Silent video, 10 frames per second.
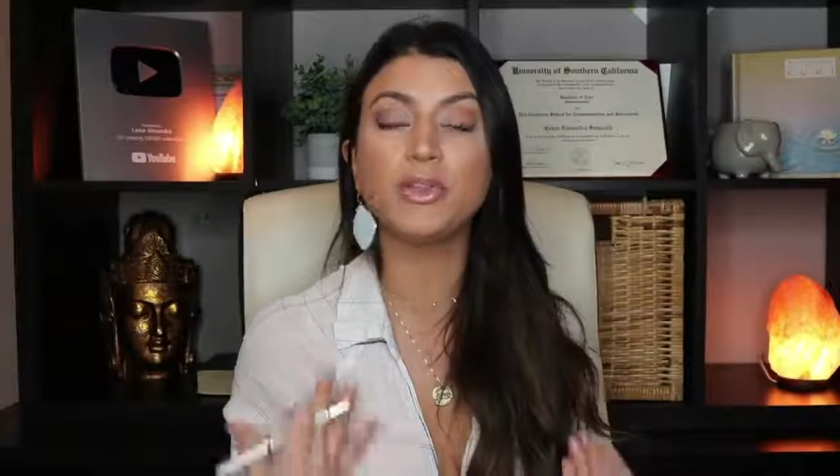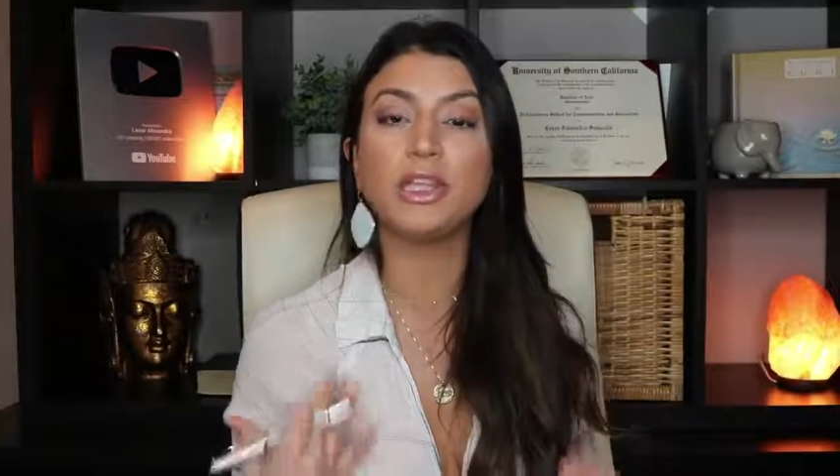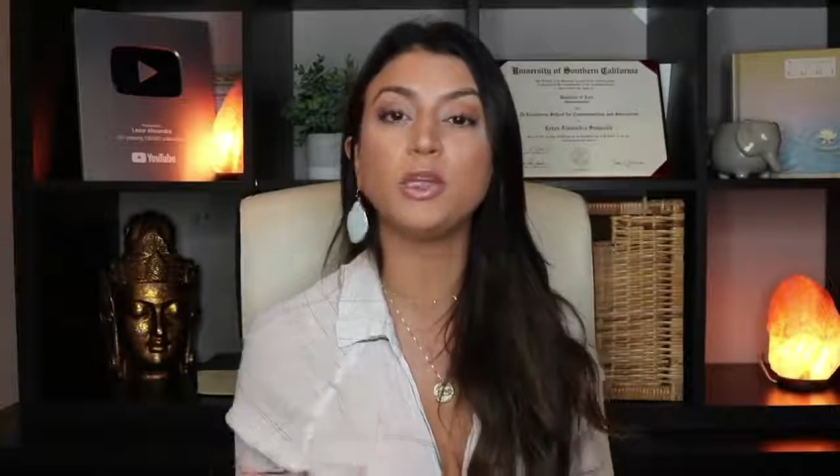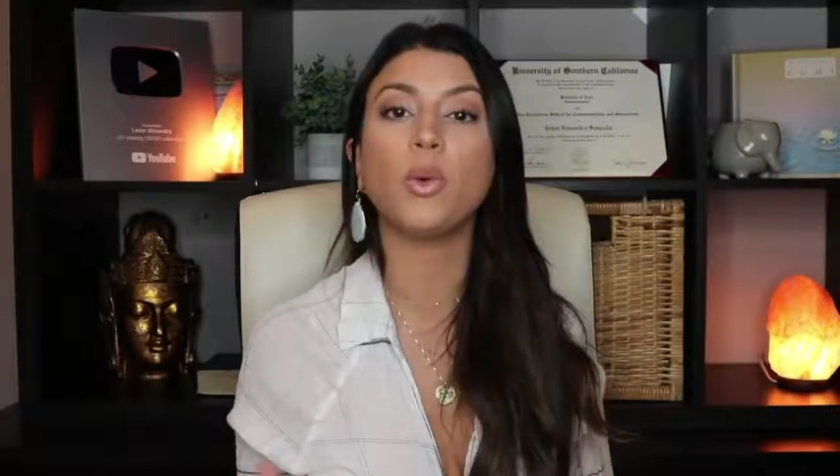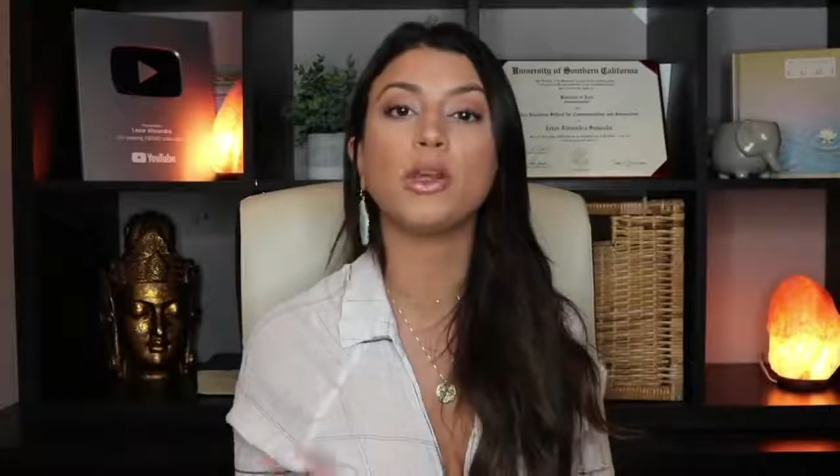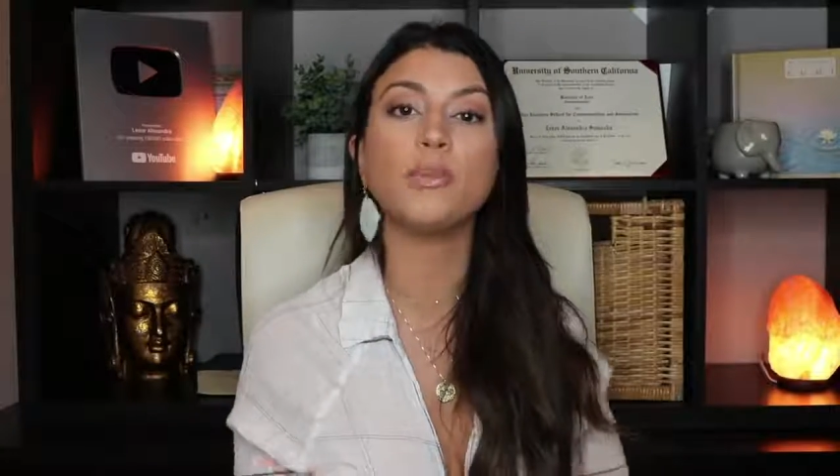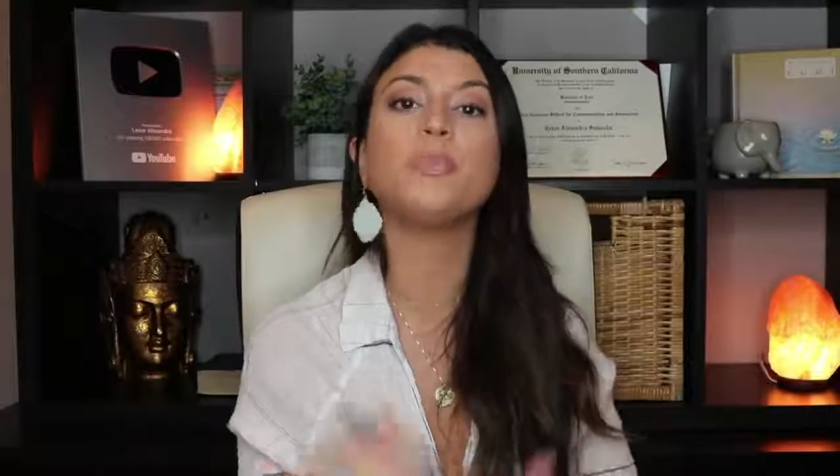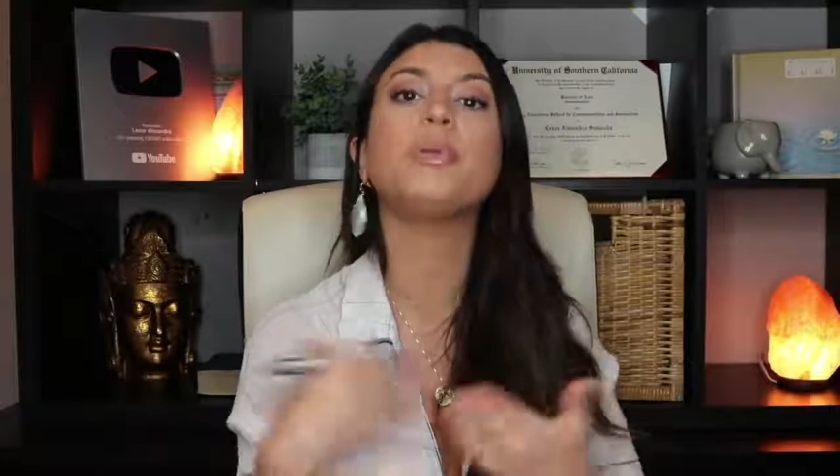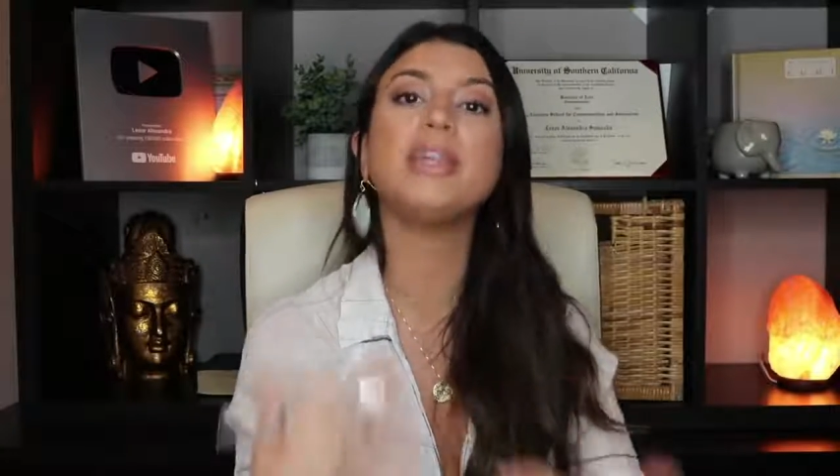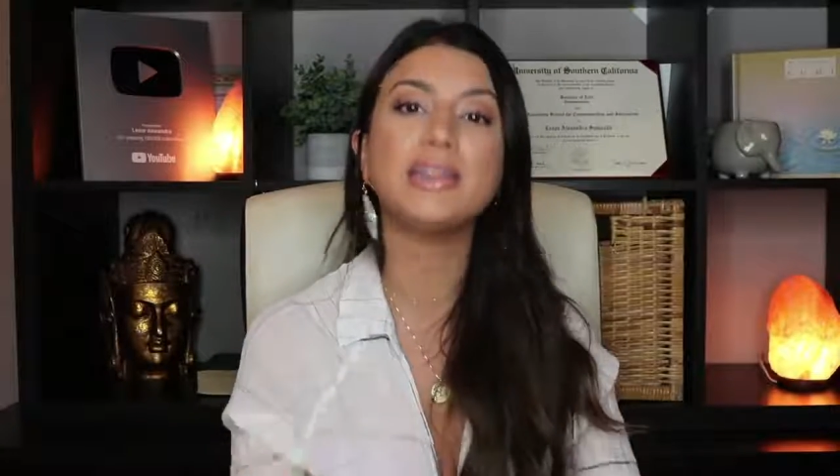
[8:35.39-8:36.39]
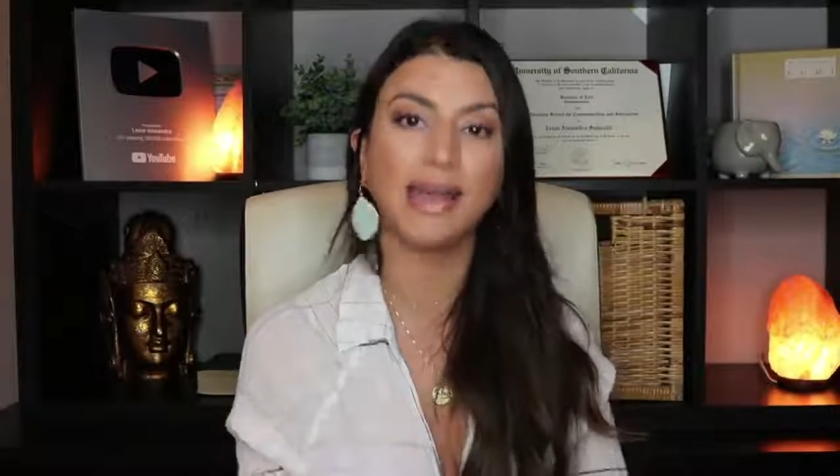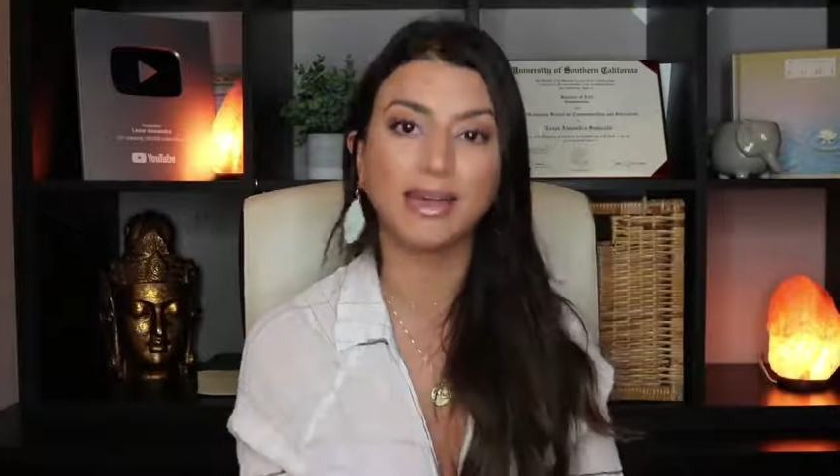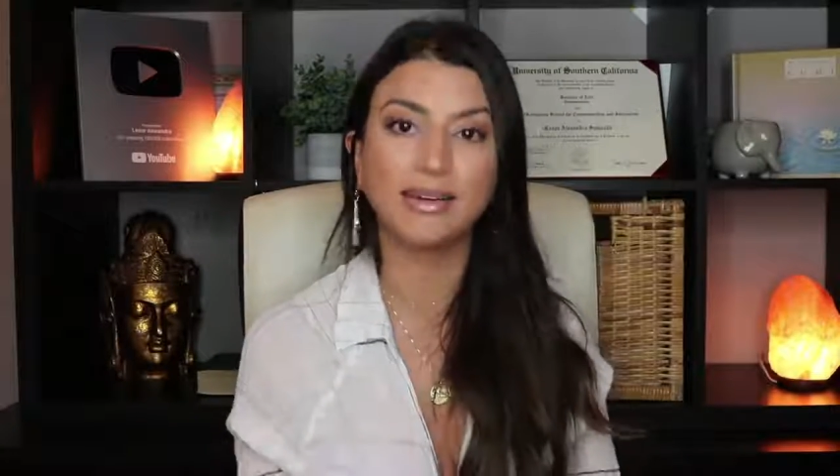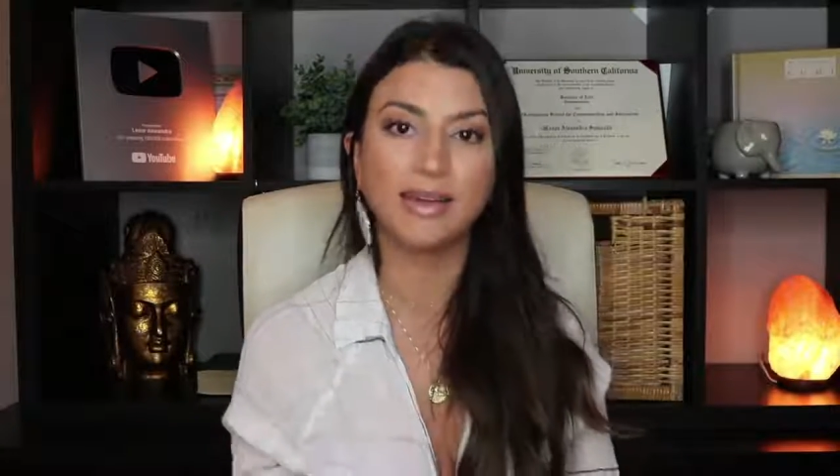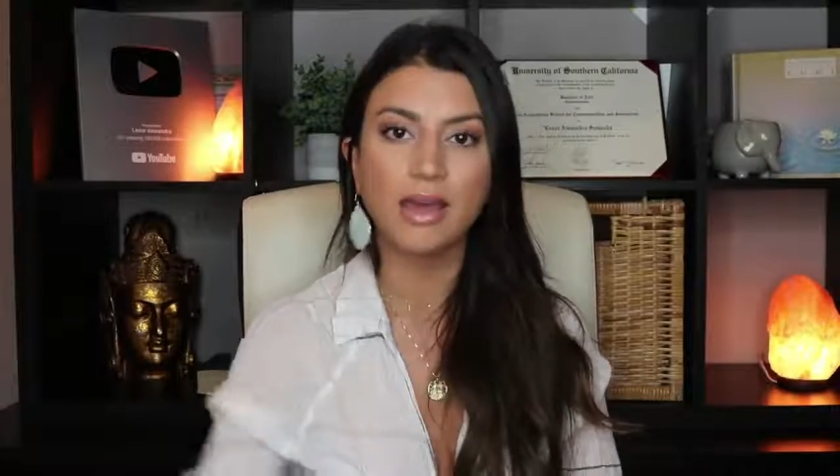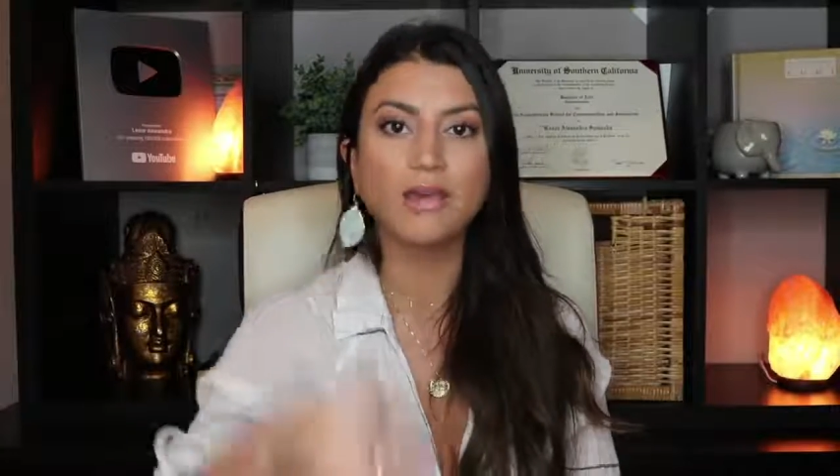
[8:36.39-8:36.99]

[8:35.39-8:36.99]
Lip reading: that you want to be like.